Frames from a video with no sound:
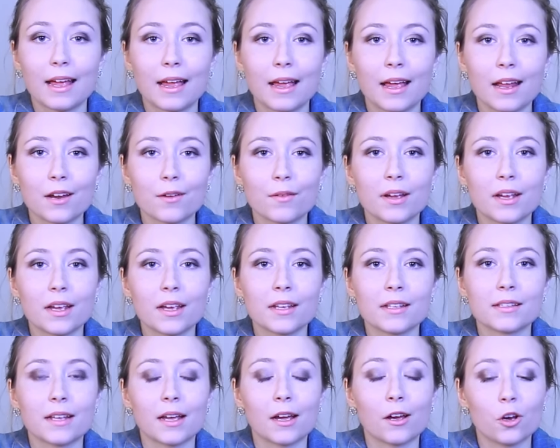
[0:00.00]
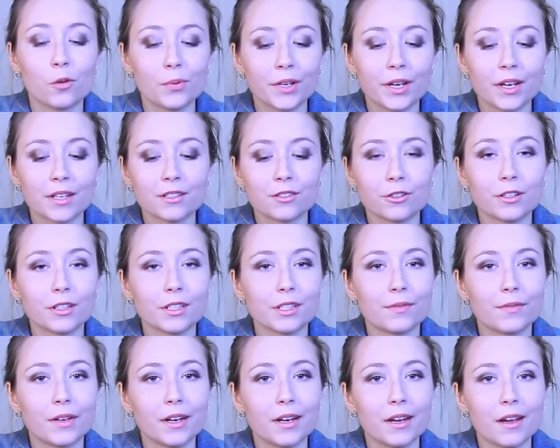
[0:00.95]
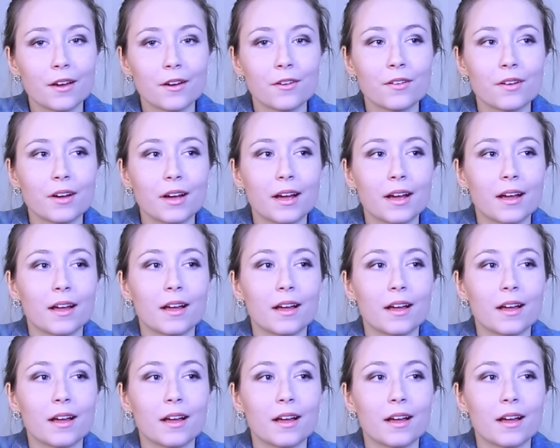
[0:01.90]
Anyways, I hope you guys enjoyed this video.